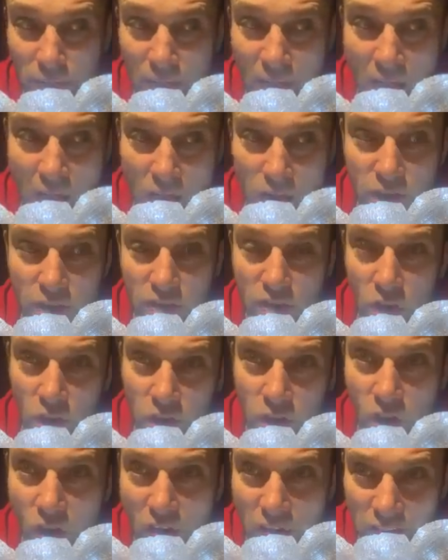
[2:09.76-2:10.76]
How does
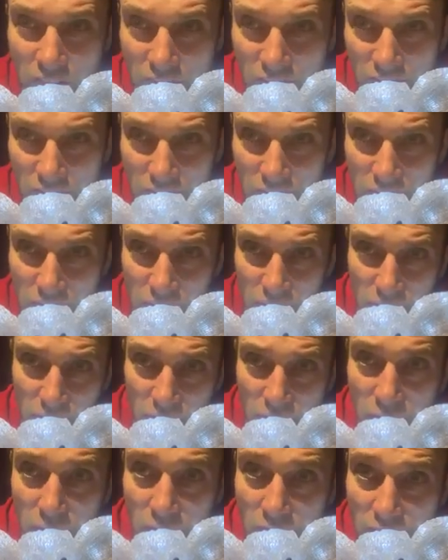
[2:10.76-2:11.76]
God guide us?
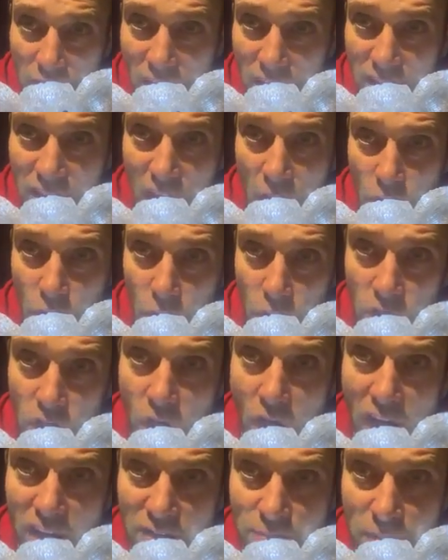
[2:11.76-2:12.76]
That's how God
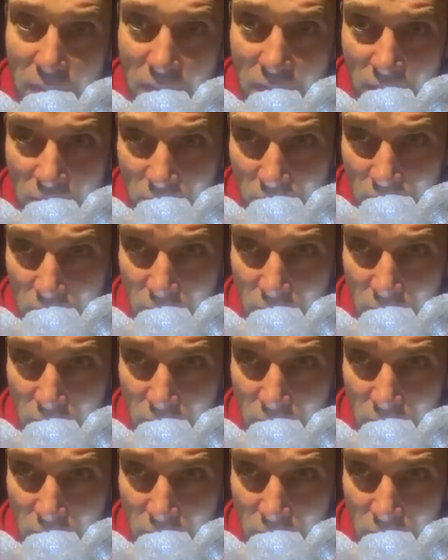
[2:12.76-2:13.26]
guides me.